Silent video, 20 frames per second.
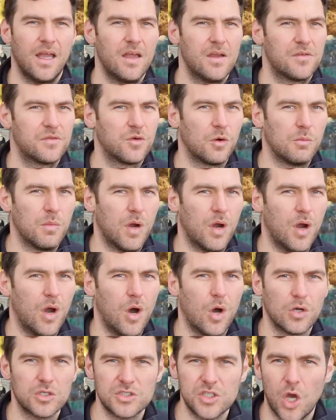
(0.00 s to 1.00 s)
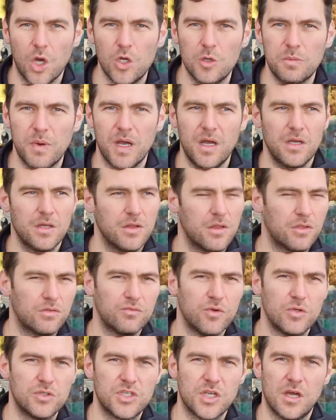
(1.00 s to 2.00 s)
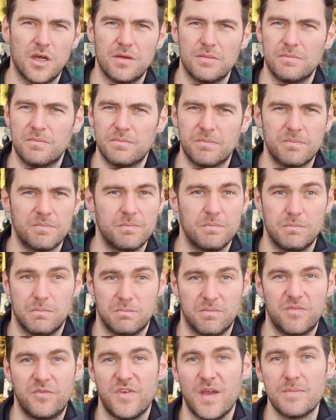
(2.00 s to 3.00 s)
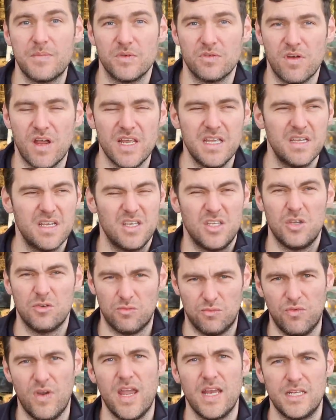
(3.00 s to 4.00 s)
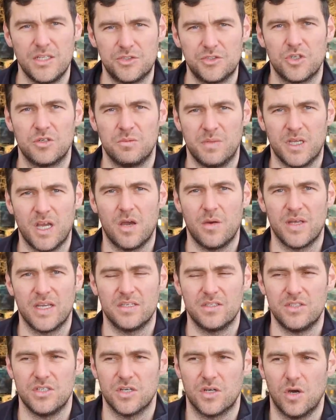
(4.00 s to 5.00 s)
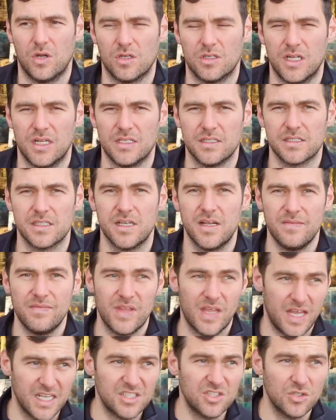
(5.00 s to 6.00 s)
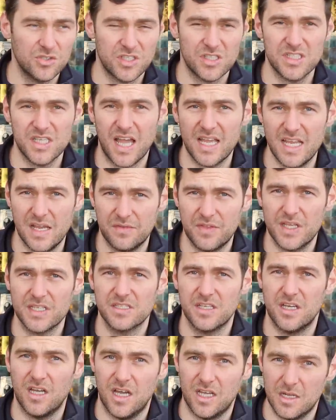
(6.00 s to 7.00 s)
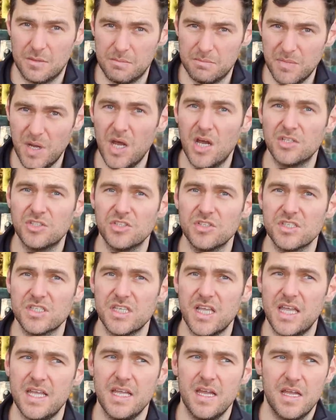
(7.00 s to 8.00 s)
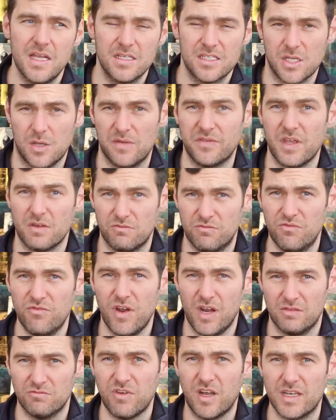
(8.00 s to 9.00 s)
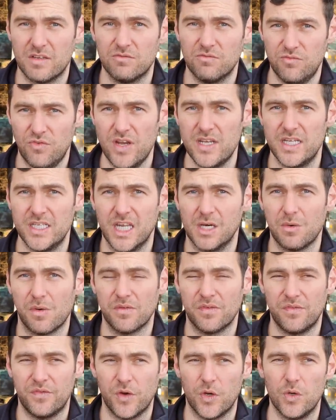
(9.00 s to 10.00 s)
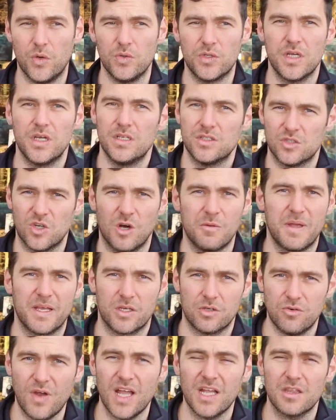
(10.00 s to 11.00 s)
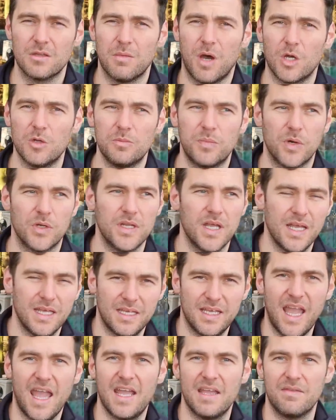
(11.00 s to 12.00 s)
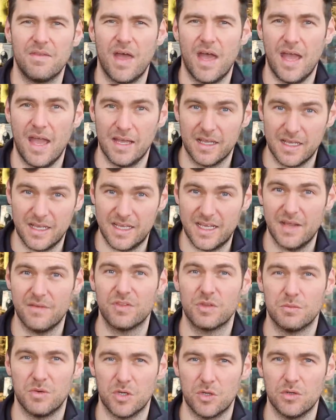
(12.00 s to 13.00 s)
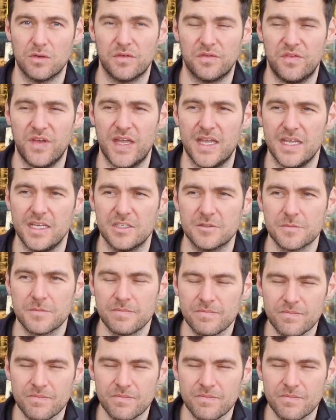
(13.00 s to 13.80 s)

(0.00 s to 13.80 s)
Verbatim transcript: From October through to February, you really shouldn't be going into your colonies. Now, that's not to say if there's an emergency, so if they're running really low on food, do you know what I mean? Crack them open, get in there and give them a good feed.